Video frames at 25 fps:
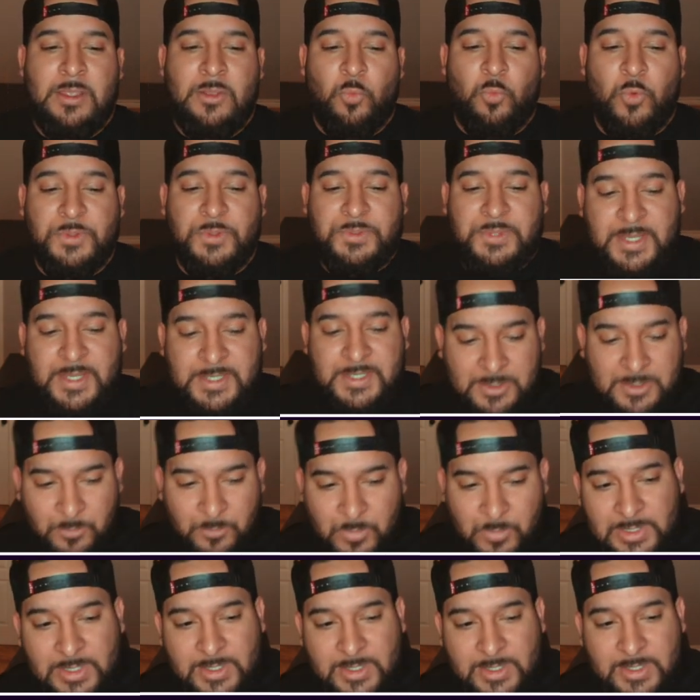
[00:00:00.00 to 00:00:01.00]
with these
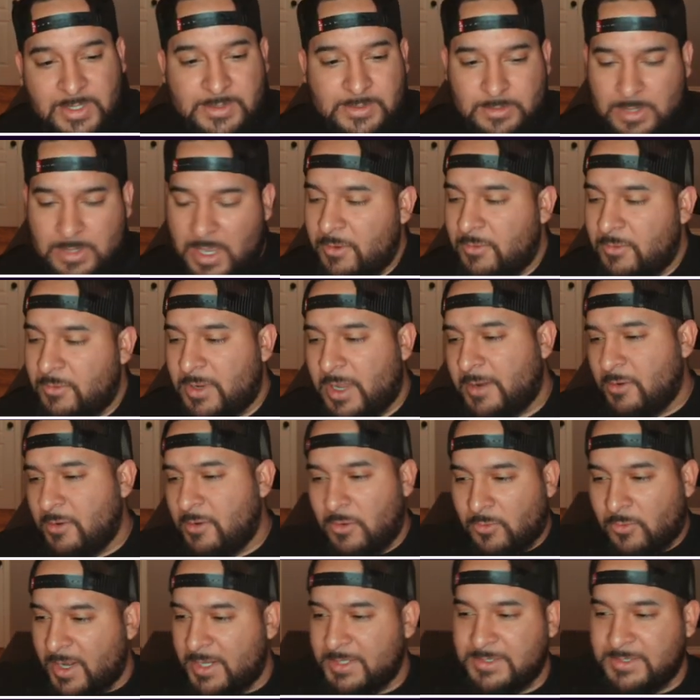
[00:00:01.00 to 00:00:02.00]
abilities, I don't got no
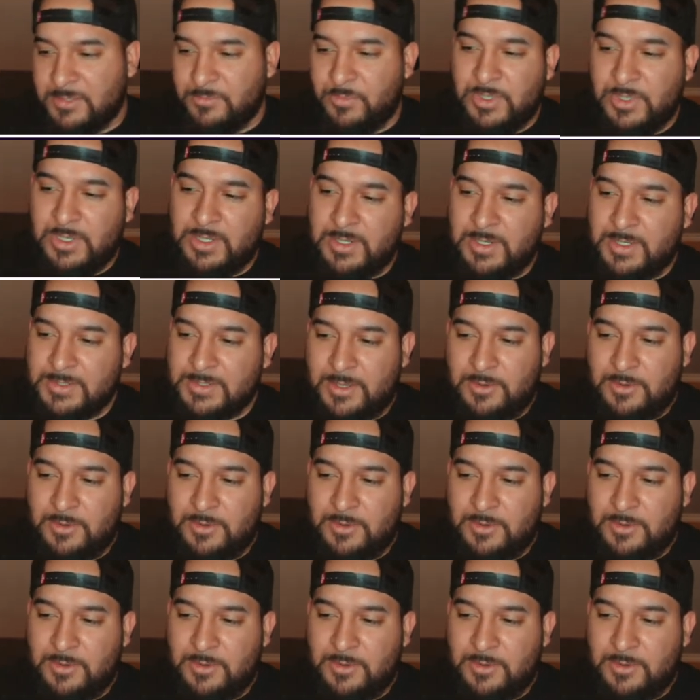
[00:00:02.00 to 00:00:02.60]
crazy abilities.